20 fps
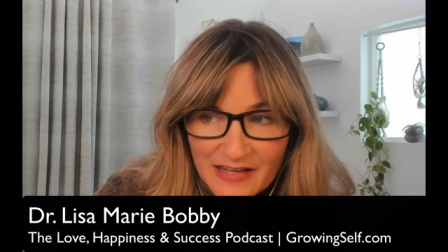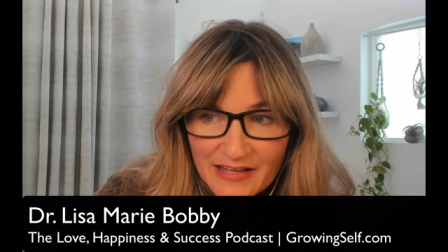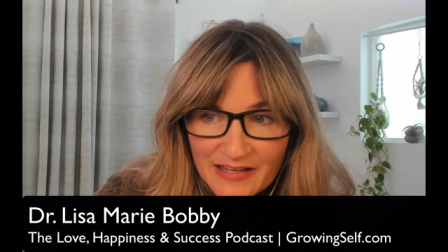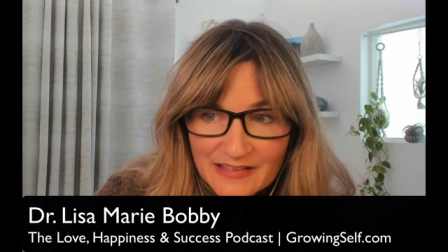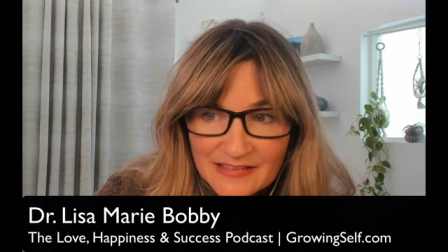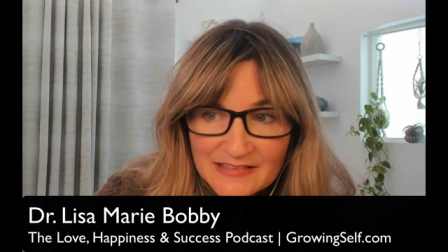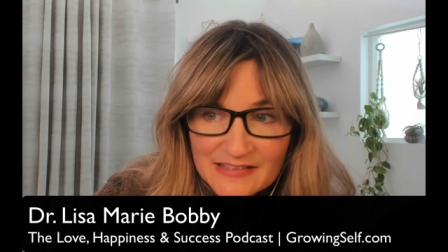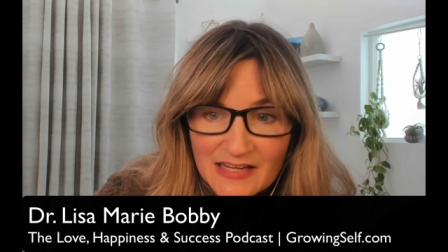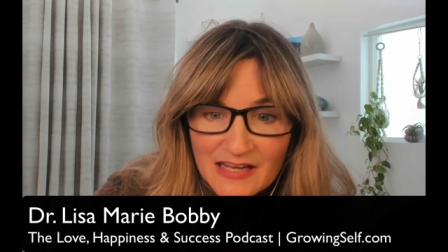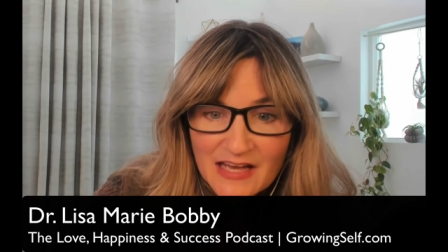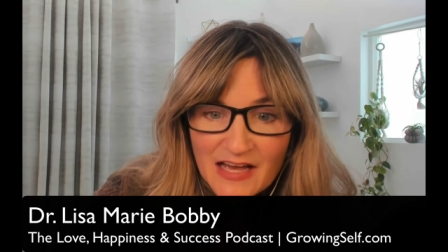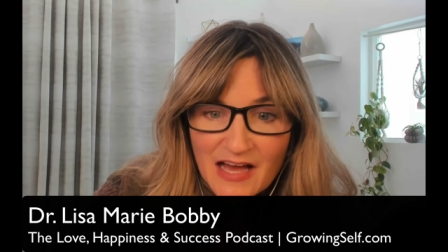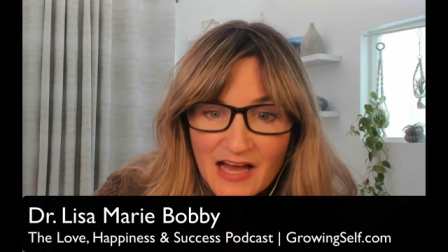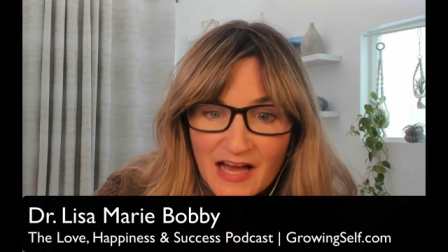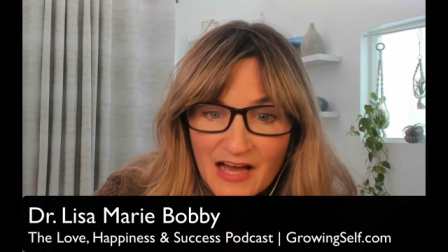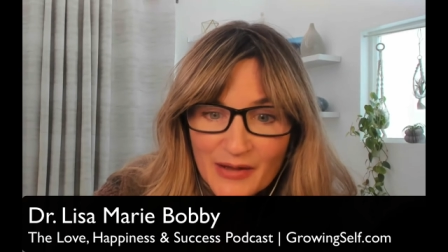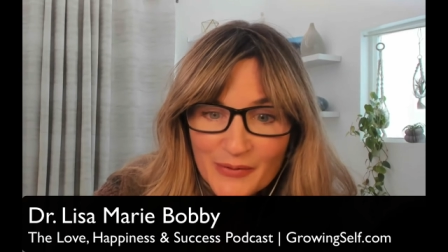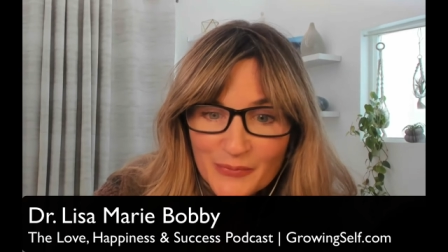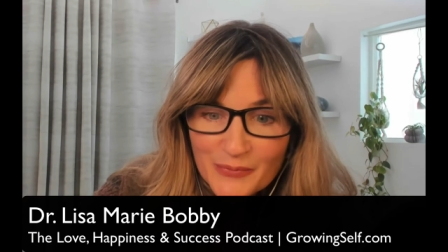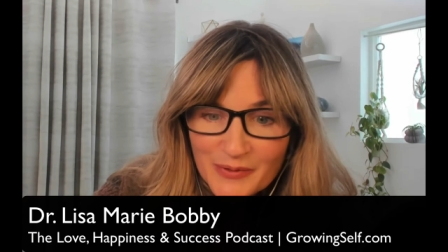And
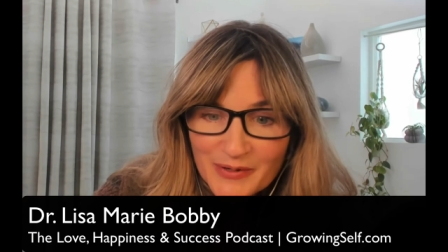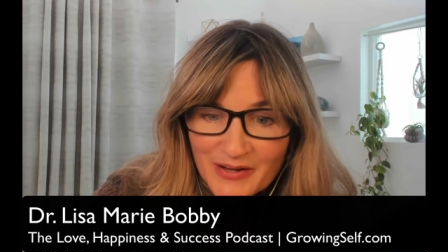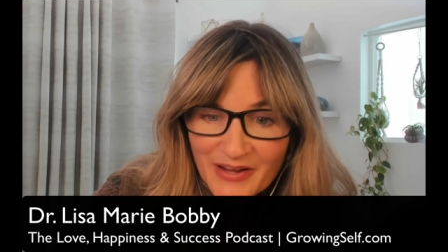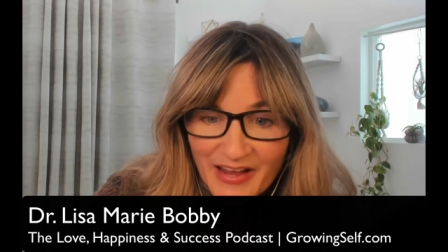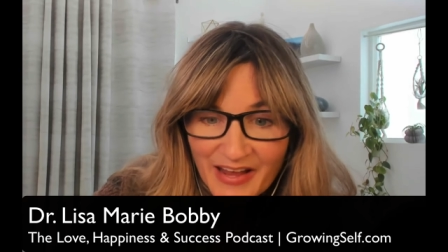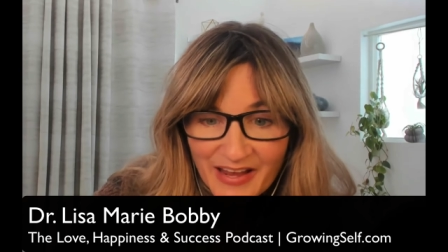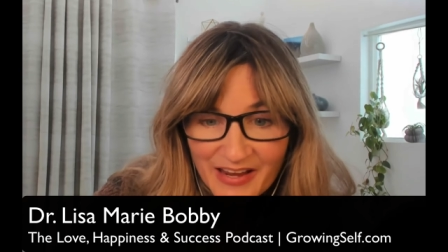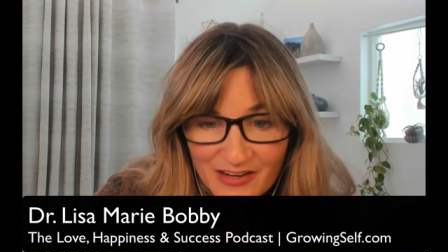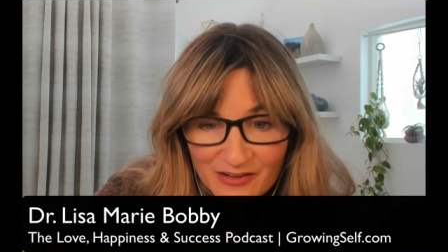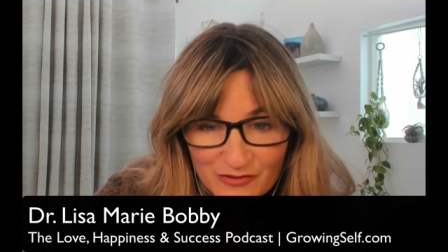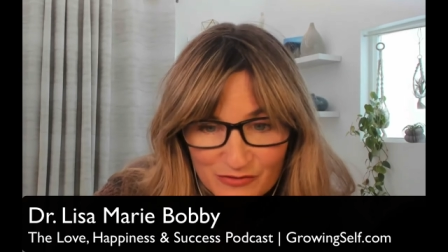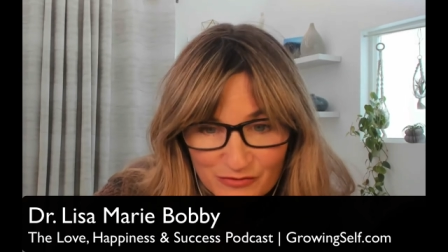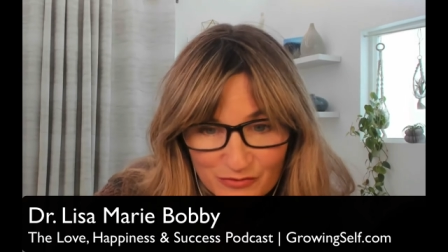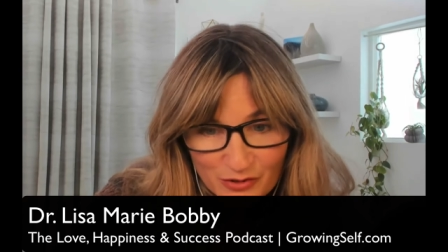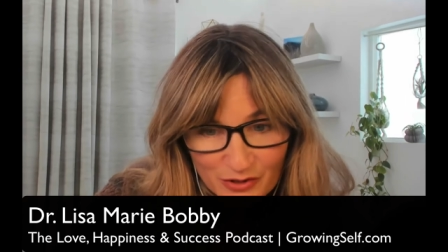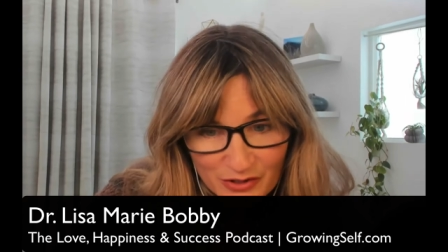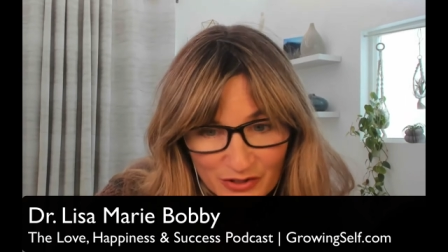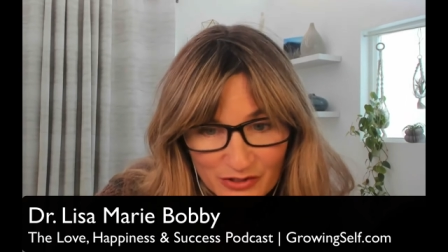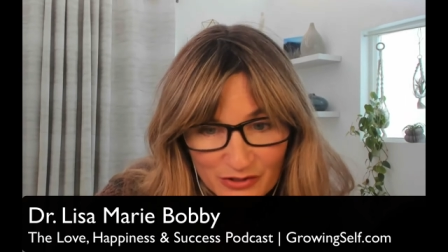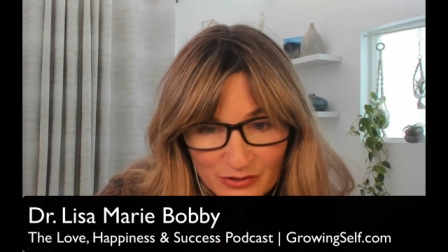I would hate
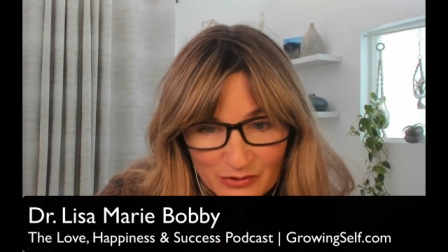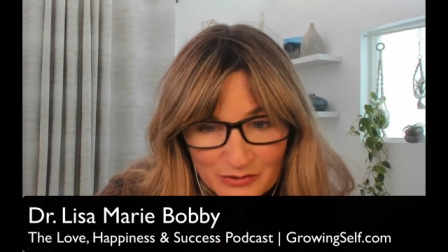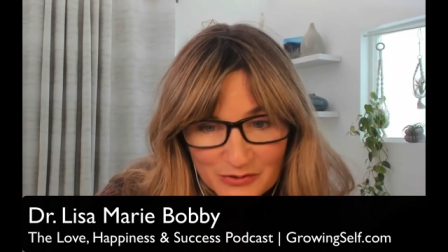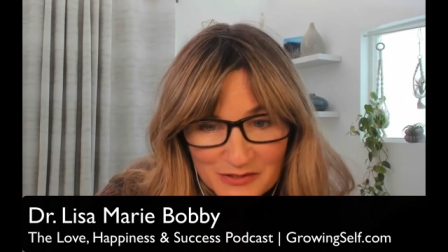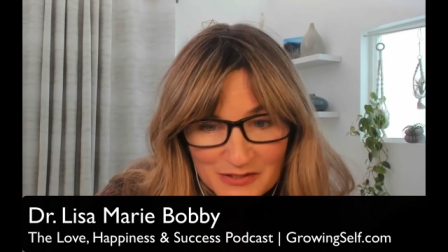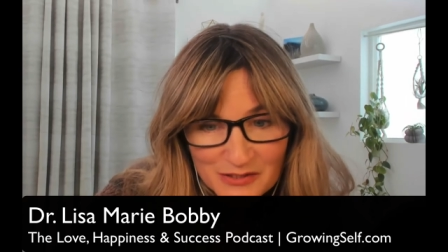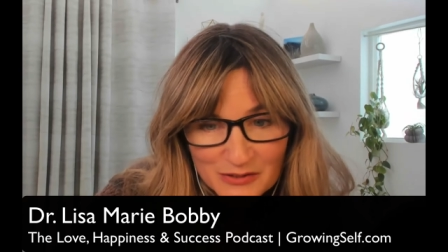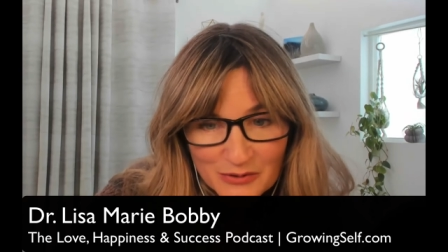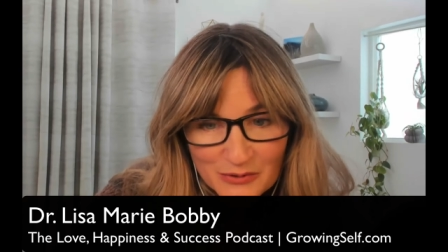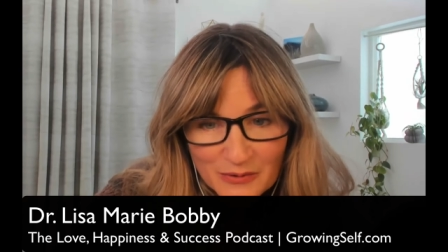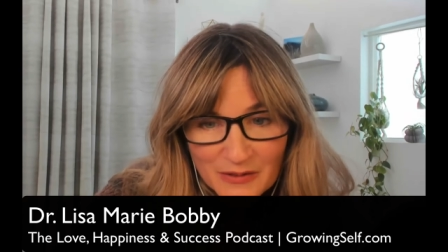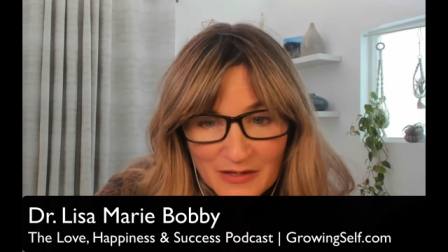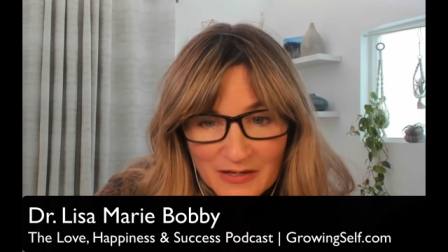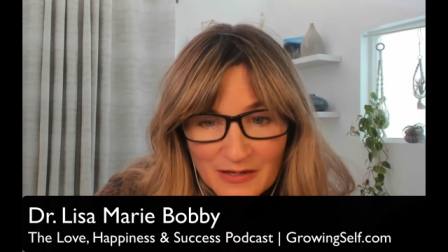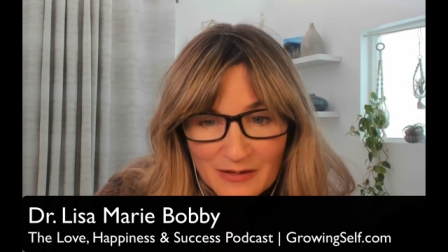for you to